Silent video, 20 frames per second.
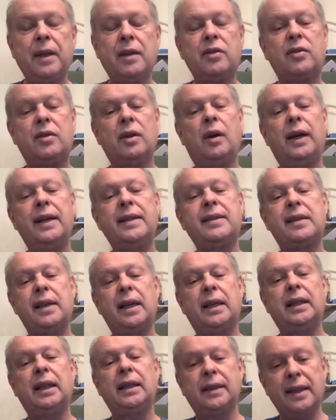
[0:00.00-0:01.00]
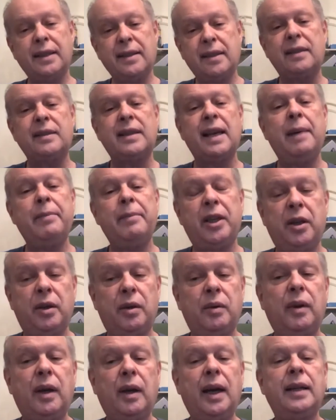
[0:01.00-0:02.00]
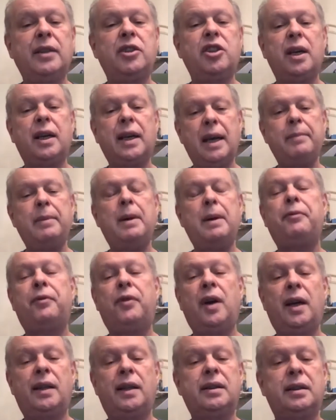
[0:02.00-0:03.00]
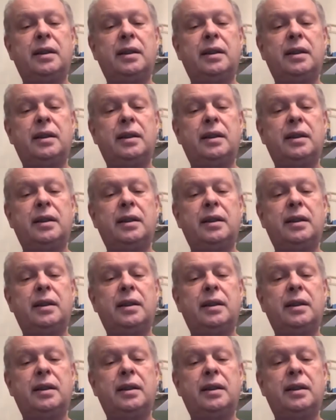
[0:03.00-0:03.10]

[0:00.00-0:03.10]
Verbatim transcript: So I said, let's examine you. And she came up front,